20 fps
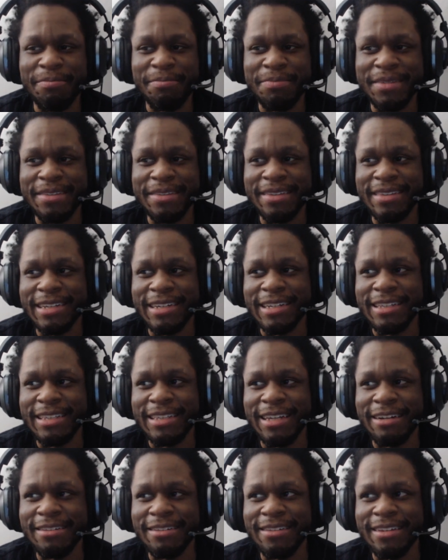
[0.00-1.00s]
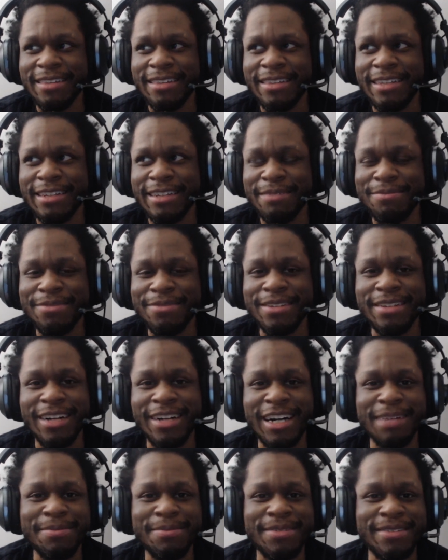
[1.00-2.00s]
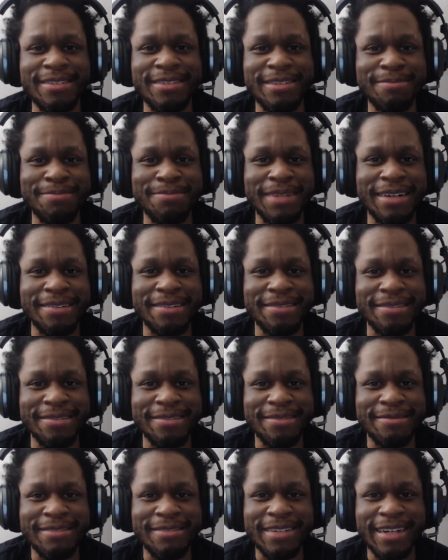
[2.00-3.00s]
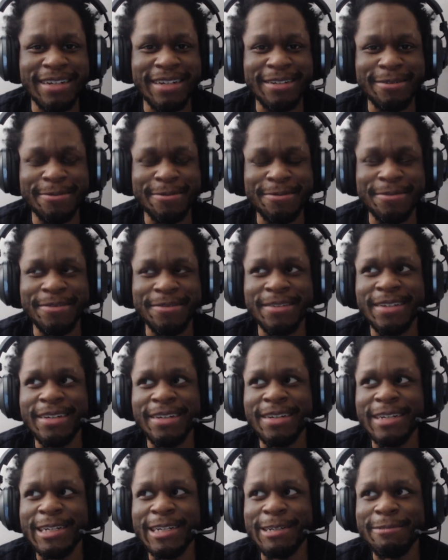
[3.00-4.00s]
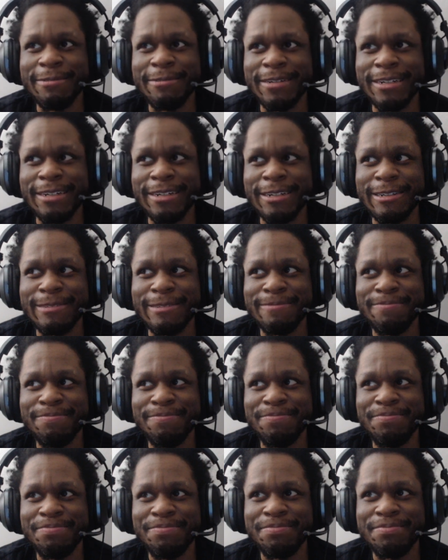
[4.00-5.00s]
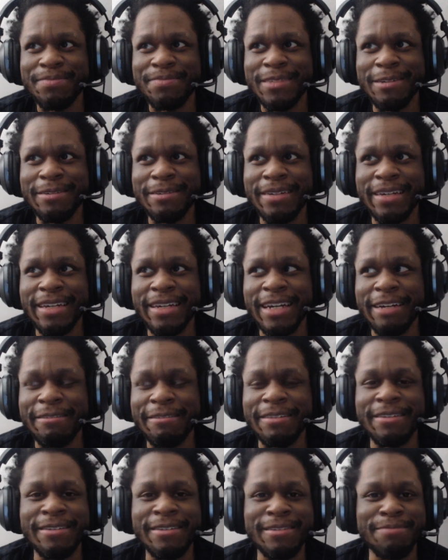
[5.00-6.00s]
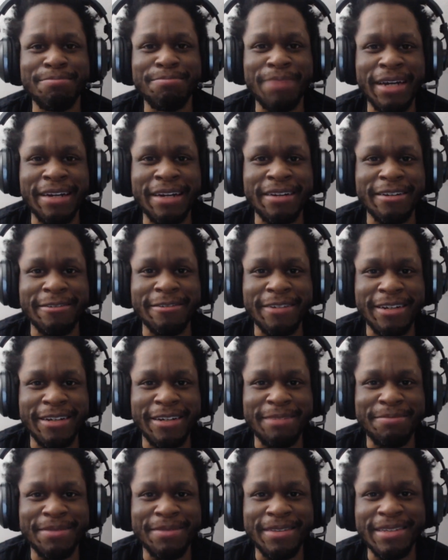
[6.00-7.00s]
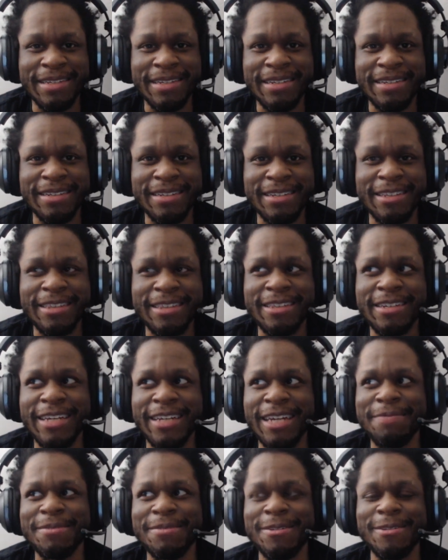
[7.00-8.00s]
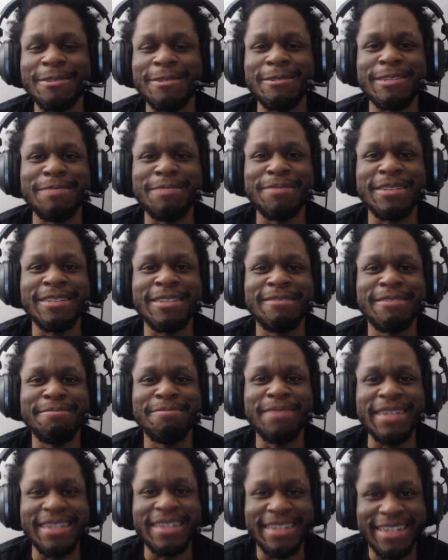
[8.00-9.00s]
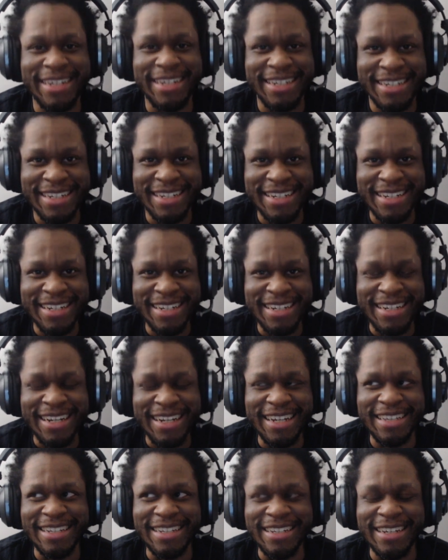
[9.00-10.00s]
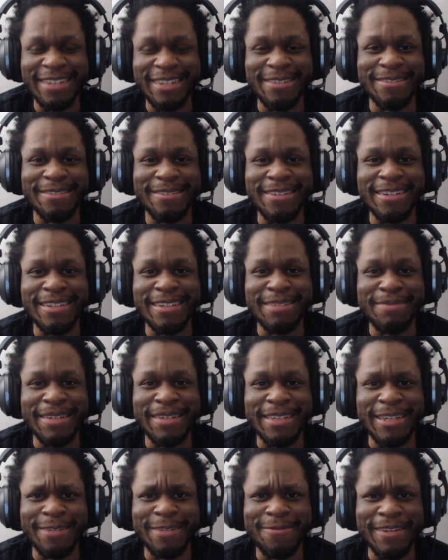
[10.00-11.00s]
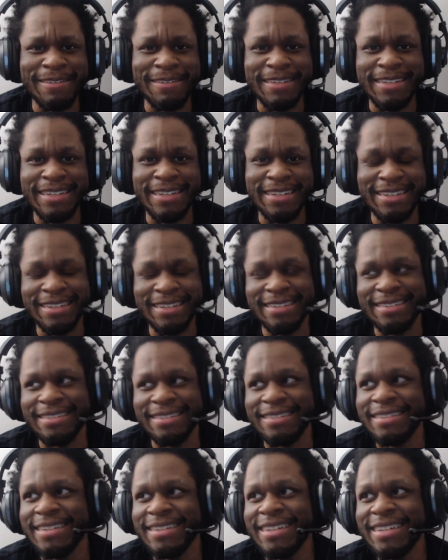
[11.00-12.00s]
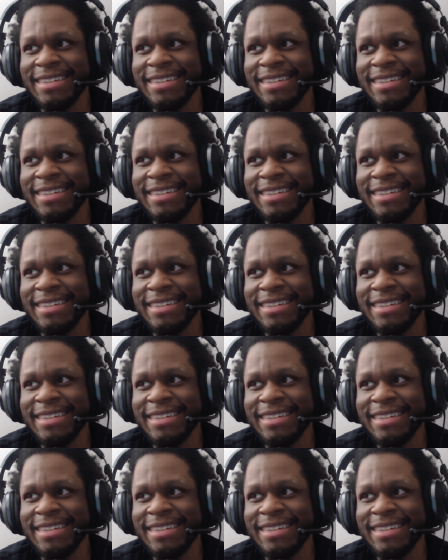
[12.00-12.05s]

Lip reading: But then like now it's like the complete opposite model, kind of, where okay, everything's a banger, right? But then the games are so expensive to make and they take so long to make, like 5 to 10 years.